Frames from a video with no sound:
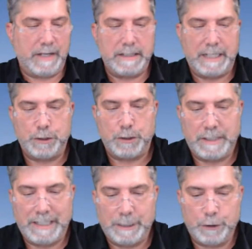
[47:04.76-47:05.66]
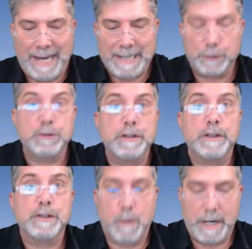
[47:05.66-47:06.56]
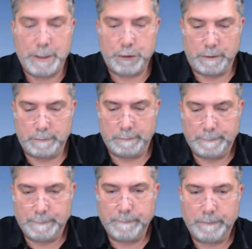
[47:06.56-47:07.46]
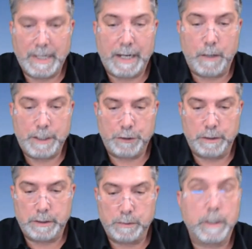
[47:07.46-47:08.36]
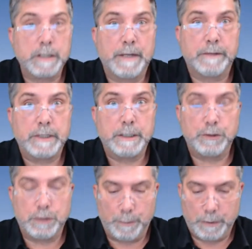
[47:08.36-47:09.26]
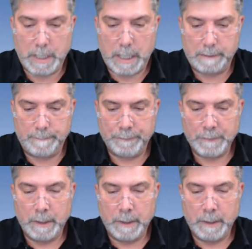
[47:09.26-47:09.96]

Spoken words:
foundation in your answer to this question. That question is, what is my relationship with God?